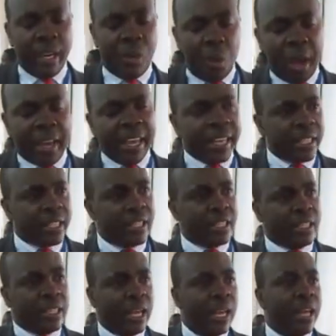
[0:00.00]
go against
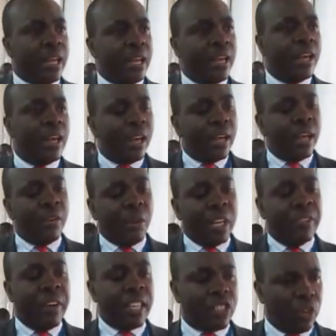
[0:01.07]
the
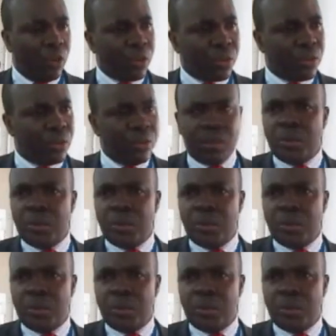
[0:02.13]
relevant laws.